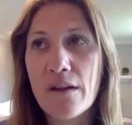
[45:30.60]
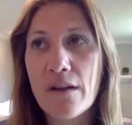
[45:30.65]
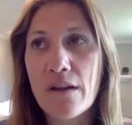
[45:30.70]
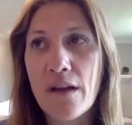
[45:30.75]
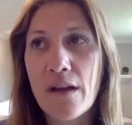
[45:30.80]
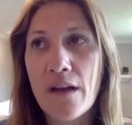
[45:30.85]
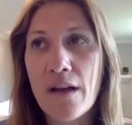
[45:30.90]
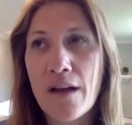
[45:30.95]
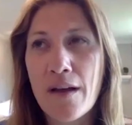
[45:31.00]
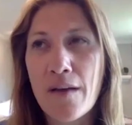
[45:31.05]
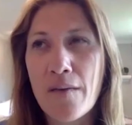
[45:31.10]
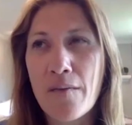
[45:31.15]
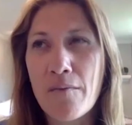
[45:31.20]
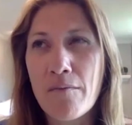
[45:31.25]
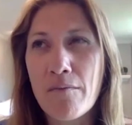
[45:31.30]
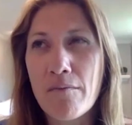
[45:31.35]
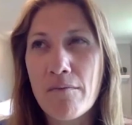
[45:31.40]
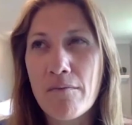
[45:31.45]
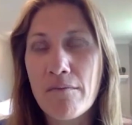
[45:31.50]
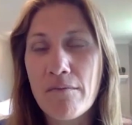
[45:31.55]

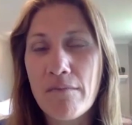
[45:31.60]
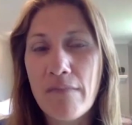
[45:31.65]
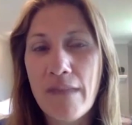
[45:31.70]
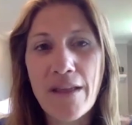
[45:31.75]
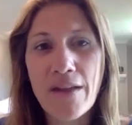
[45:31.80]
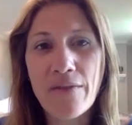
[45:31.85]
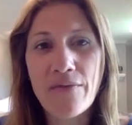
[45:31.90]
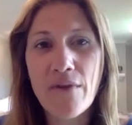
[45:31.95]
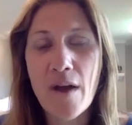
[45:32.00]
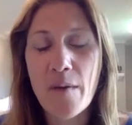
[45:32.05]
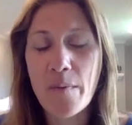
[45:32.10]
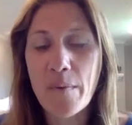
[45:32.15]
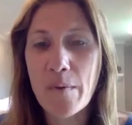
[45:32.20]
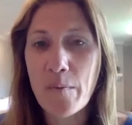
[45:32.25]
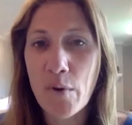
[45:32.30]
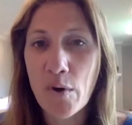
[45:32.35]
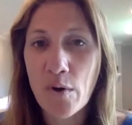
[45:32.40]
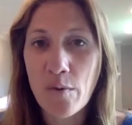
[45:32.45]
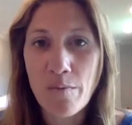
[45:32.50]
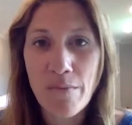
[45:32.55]
um and they've not
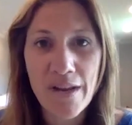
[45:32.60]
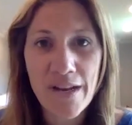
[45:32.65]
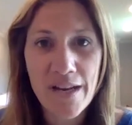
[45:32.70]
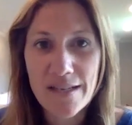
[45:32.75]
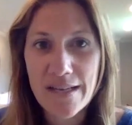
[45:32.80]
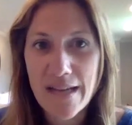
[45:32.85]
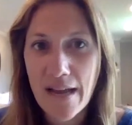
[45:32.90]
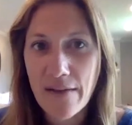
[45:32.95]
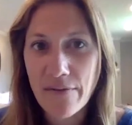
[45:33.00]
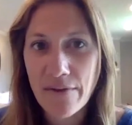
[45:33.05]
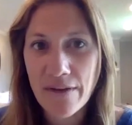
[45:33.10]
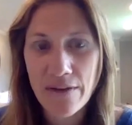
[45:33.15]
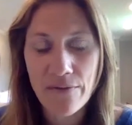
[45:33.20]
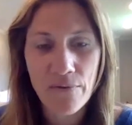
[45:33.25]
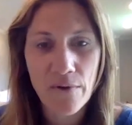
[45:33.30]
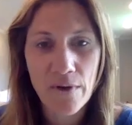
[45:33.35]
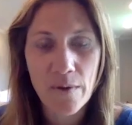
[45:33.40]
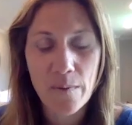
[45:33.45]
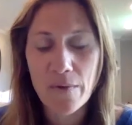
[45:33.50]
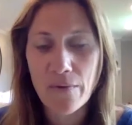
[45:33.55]
been permitted to have any
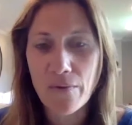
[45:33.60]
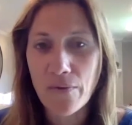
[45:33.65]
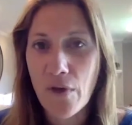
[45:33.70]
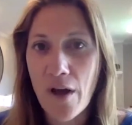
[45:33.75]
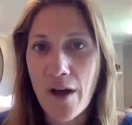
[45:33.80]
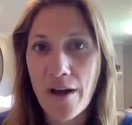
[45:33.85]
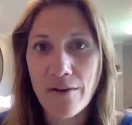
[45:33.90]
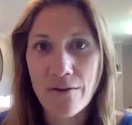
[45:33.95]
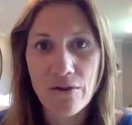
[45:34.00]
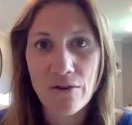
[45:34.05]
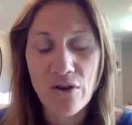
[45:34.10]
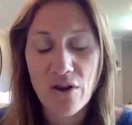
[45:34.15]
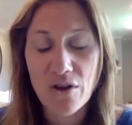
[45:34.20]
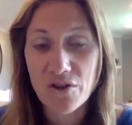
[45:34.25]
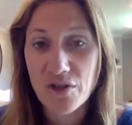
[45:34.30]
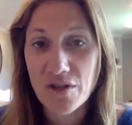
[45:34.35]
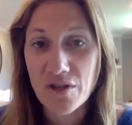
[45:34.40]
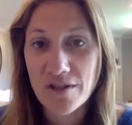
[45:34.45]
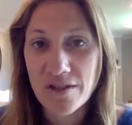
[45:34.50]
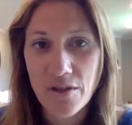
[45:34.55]
freedom of thought or
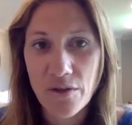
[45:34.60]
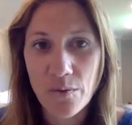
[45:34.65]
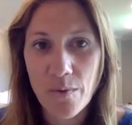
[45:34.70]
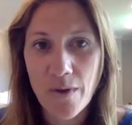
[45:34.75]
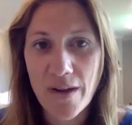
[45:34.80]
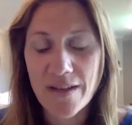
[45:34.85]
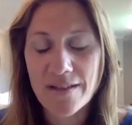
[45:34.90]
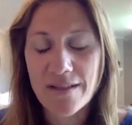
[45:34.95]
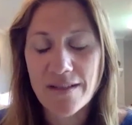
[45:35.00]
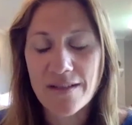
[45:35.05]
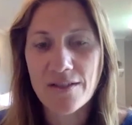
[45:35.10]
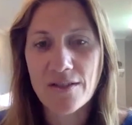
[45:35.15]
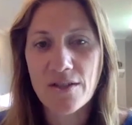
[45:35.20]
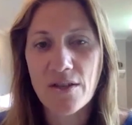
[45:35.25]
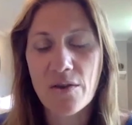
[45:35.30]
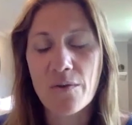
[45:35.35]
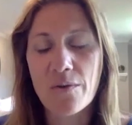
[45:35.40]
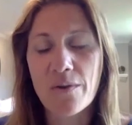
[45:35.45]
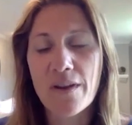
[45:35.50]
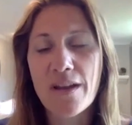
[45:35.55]
conscience otherwise. And
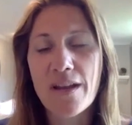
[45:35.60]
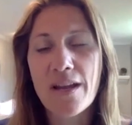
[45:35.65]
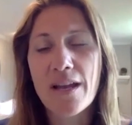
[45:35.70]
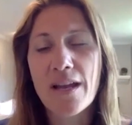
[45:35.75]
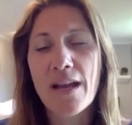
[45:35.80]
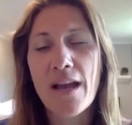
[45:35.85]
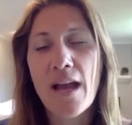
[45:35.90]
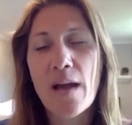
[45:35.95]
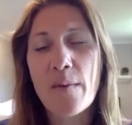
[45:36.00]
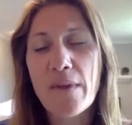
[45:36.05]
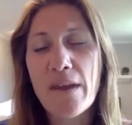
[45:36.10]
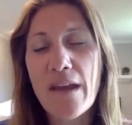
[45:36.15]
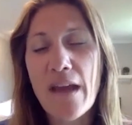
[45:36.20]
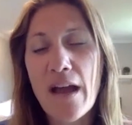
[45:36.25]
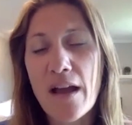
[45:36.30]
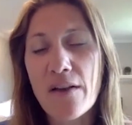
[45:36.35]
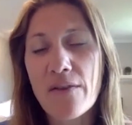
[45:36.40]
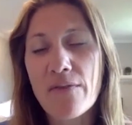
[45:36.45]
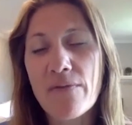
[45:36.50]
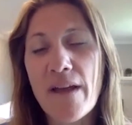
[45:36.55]
so coming
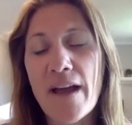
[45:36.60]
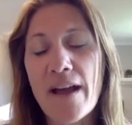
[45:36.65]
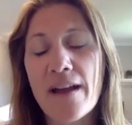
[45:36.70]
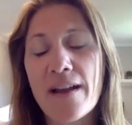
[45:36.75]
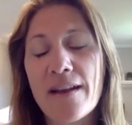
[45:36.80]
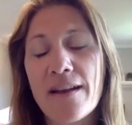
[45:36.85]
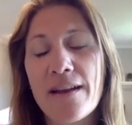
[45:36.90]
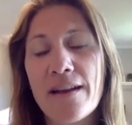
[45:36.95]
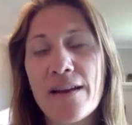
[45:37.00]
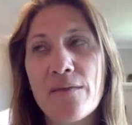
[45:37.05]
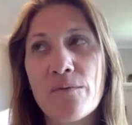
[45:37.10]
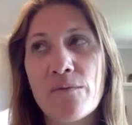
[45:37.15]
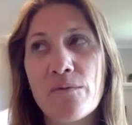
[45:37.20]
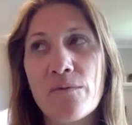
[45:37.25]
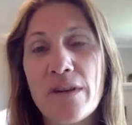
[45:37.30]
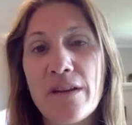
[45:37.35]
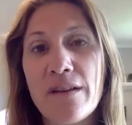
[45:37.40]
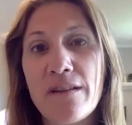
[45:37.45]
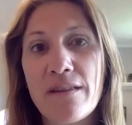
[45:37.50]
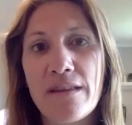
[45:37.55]
out of that and
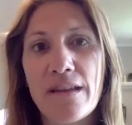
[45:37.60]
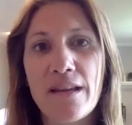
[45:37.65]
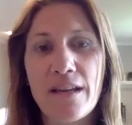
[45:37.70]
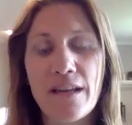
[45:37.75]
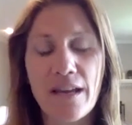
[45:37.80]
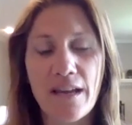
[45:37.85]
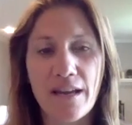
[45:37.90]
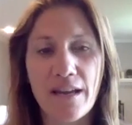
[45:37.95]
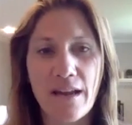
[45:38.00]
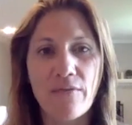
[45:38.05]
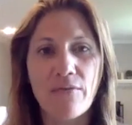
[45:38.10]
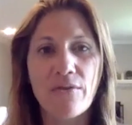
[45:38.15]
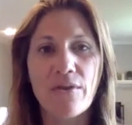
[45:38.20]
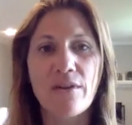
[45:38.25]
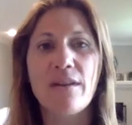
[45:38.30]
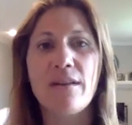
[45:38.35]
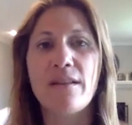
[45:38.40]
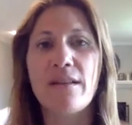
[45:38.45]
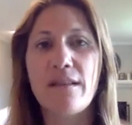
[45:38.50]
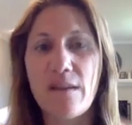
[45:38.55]
rethinking
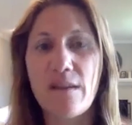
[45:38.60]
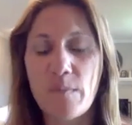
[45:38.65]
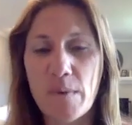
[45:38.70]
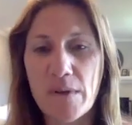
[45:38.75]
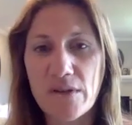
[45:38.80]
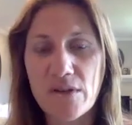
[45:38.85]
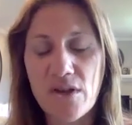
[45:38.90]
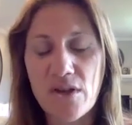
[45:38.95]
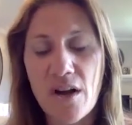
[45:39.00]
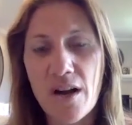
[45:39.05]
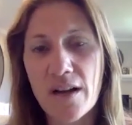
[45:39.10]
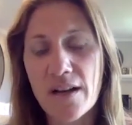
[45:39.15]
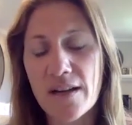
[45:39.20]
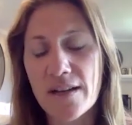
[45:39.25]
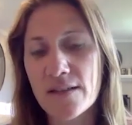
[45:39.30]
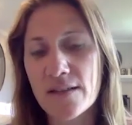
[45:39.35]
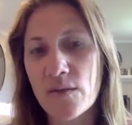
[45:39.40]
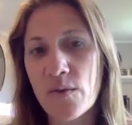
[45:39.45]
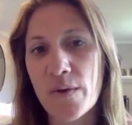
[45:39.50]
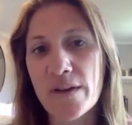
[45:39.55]
everything that they've been taught
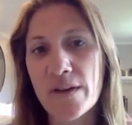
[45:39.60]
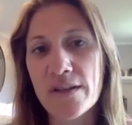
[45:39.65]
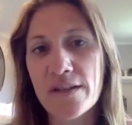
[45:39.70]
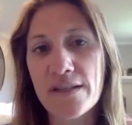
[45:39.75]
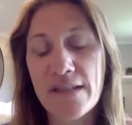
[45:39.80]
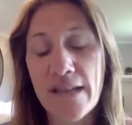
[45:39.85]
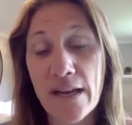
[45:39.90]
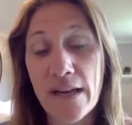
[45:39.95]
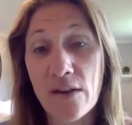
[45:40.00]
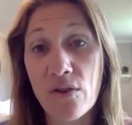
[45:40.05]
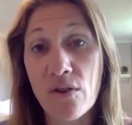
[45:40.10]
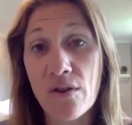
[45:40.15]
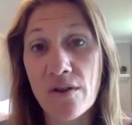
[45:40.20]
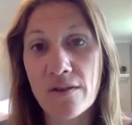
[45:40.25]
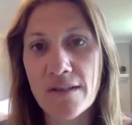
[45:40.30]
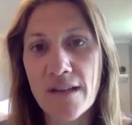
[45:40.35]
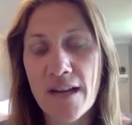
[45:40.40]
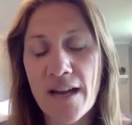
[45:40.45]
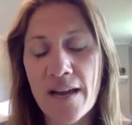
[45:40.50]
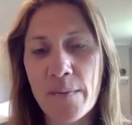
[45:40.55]
is going to take a
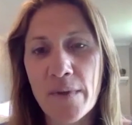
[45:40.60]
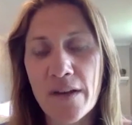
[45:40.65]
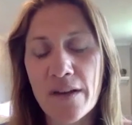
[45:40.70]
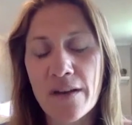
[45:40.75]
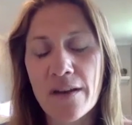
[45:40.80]
long time.